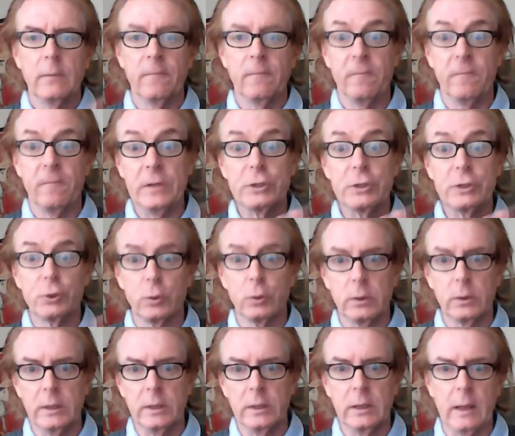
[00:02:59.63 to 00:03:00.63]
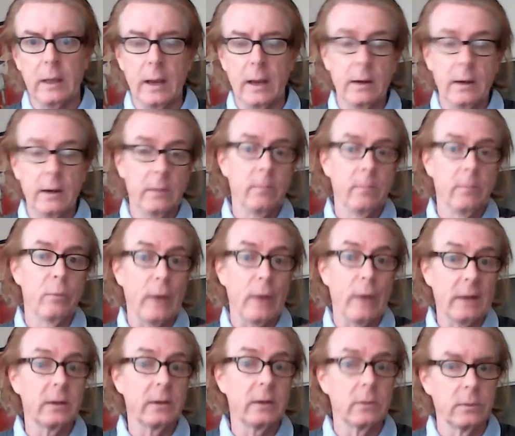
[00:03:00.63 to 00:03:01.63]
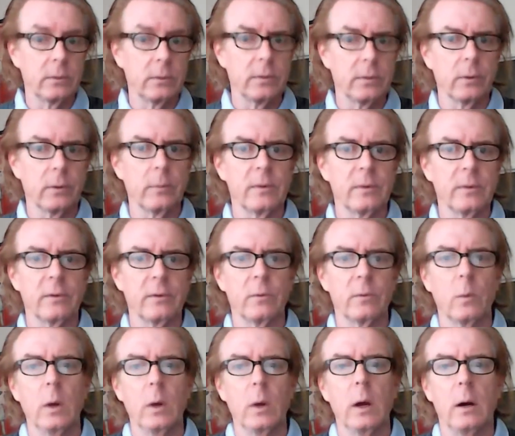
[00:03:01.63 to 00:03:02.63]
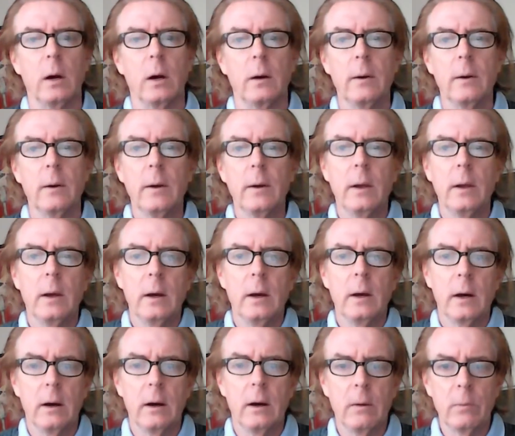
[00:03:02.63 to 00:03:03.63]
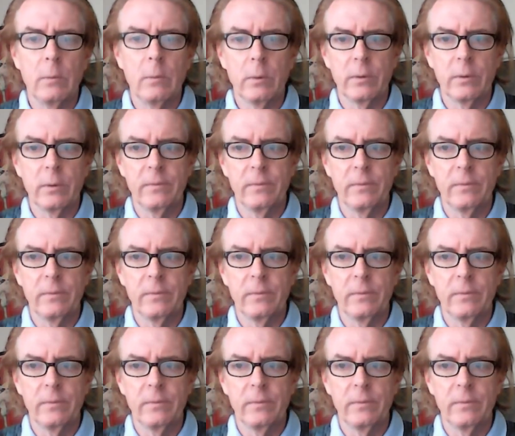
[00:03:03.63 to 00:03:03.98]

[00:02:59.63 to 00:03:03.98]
visually, and in practical terms as well, were